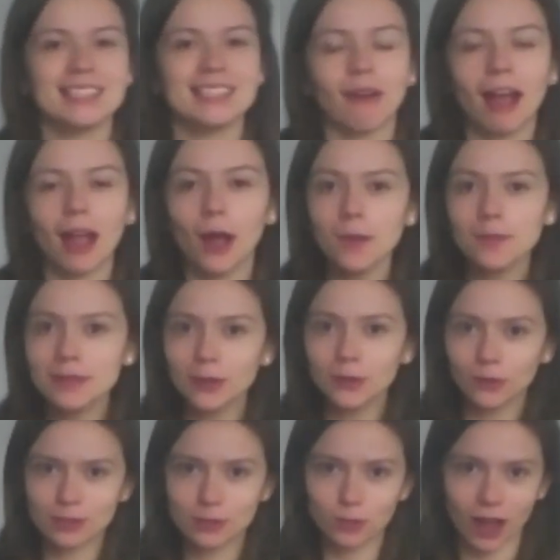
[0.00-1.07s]
so I hope that
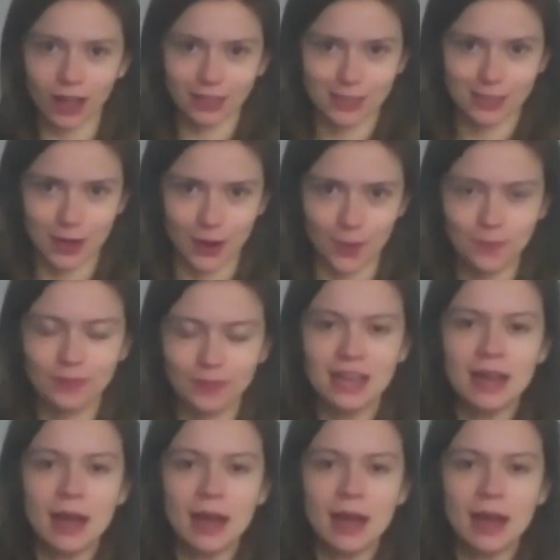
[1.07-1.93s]
yours works too.